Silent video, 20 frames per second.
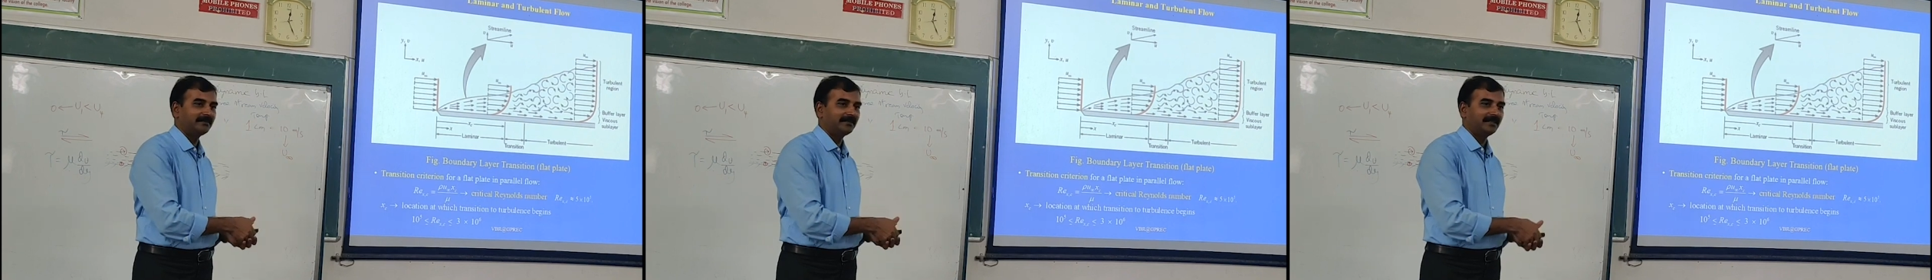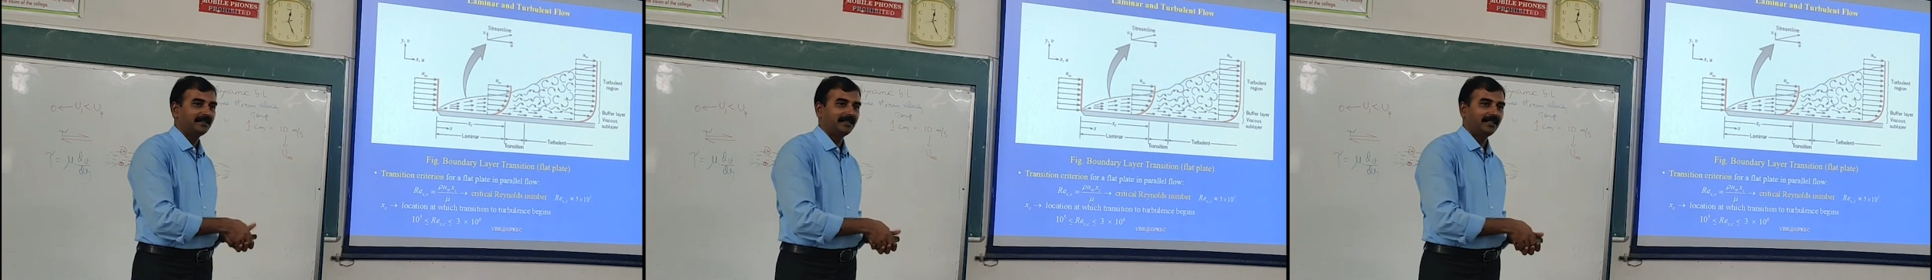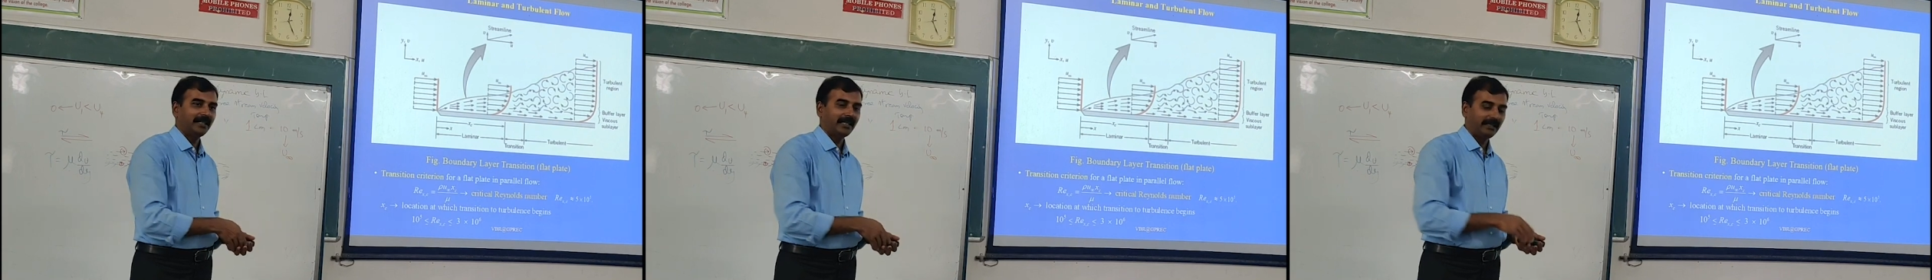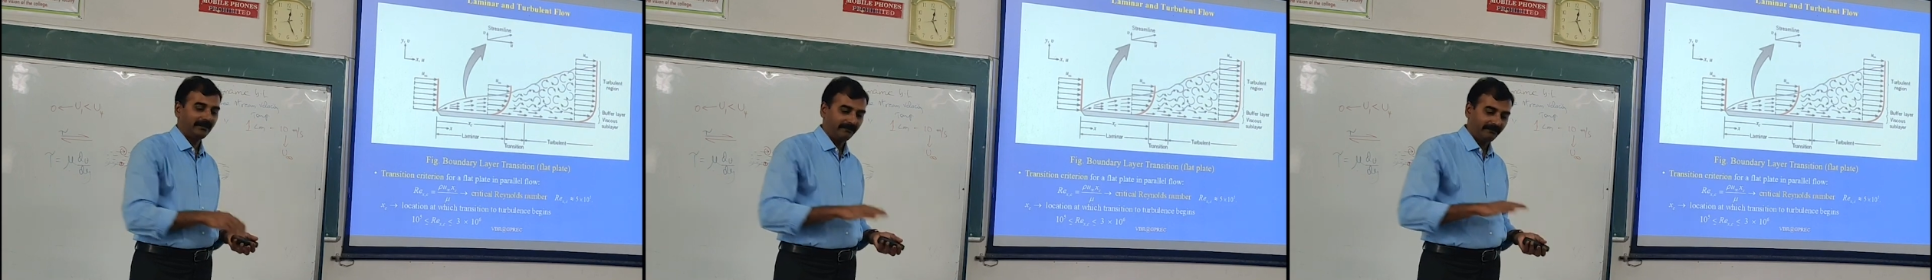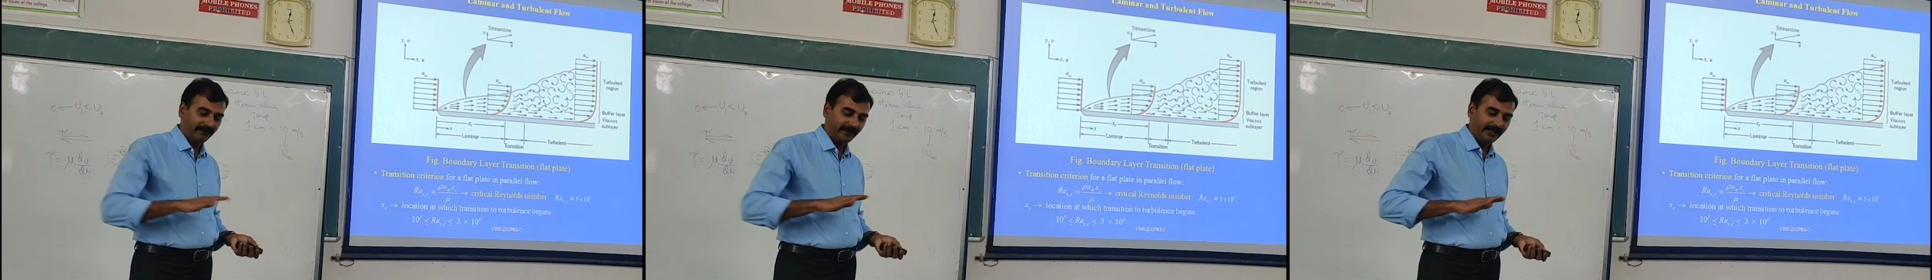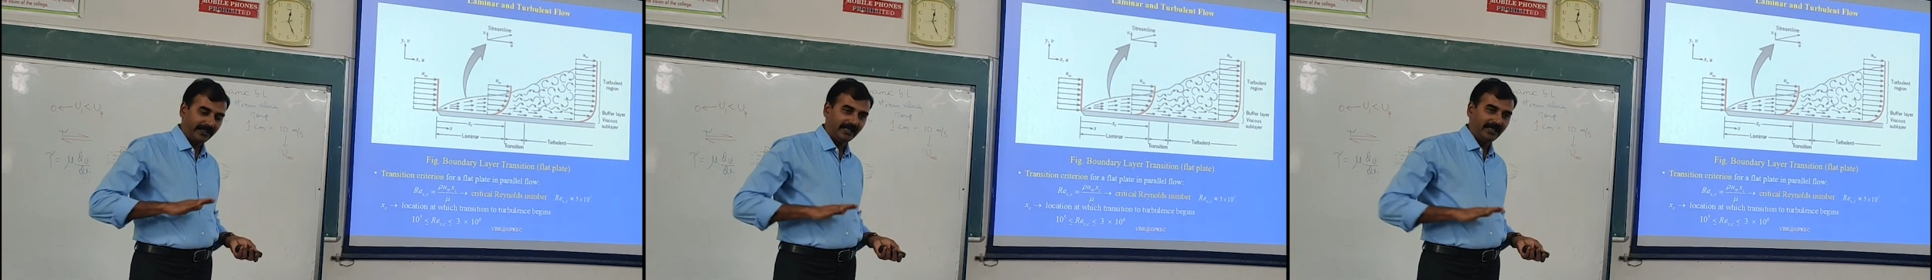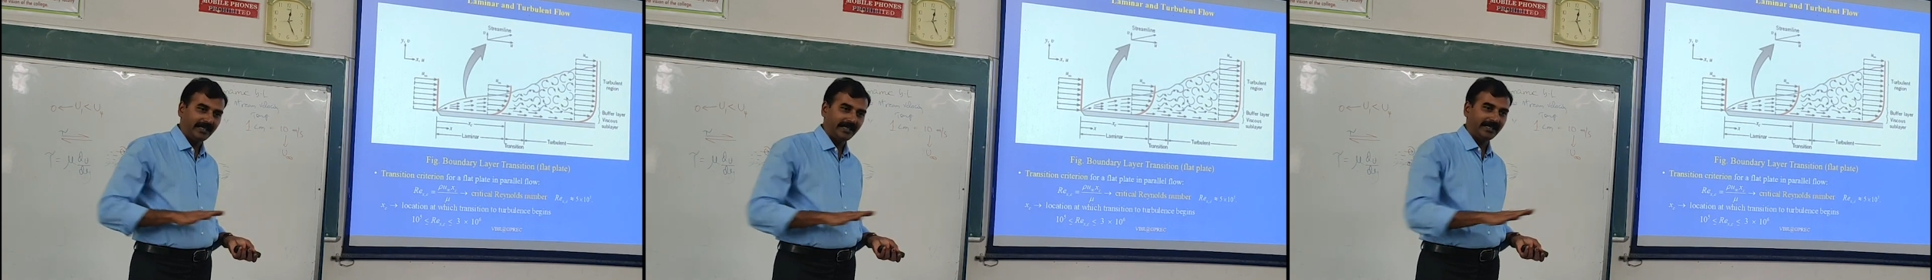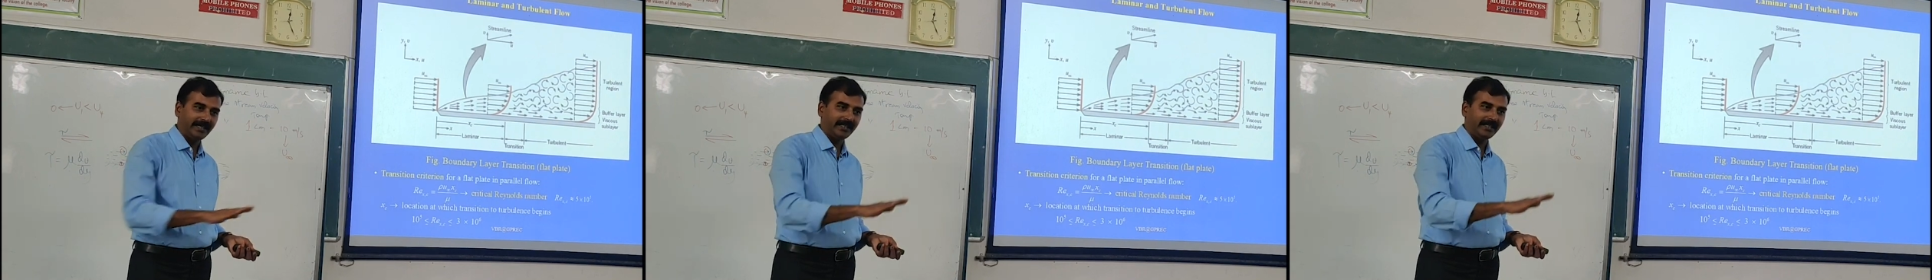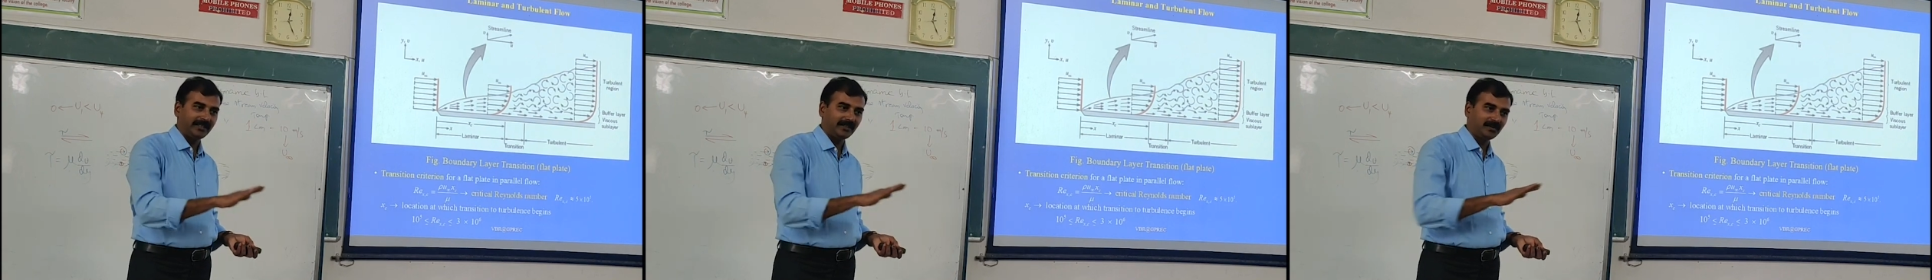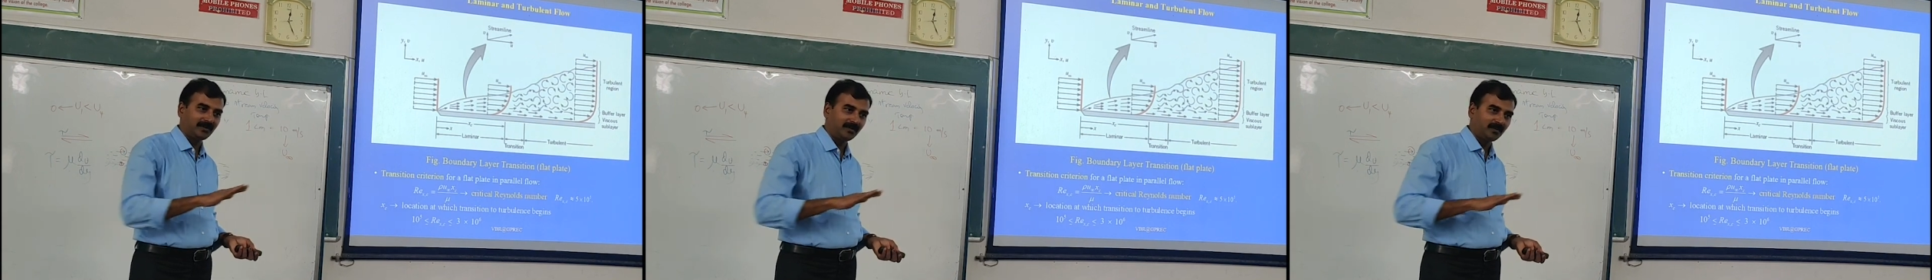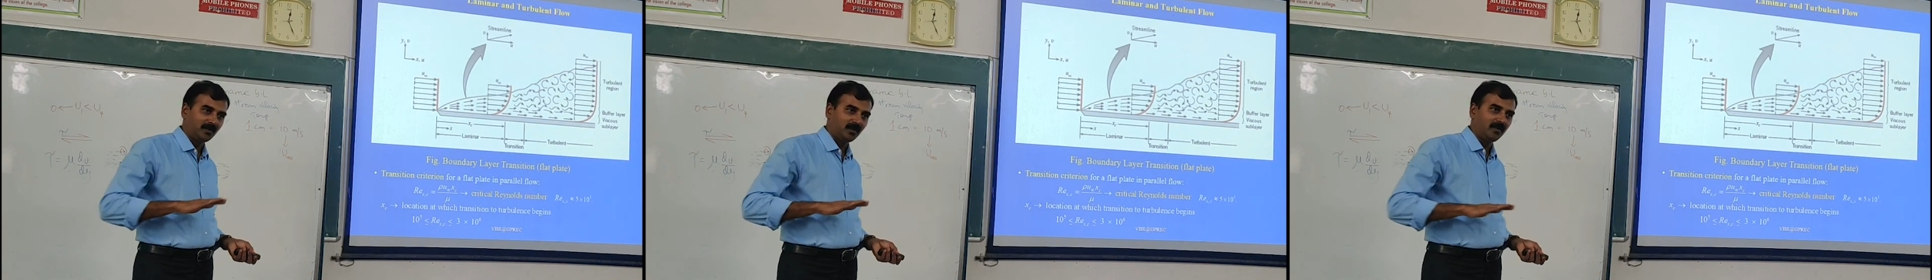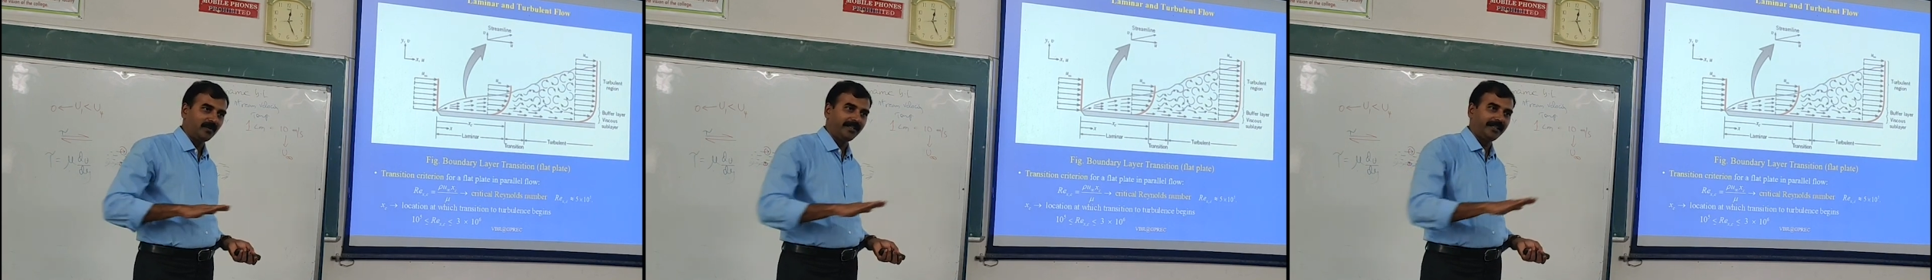every layer is moving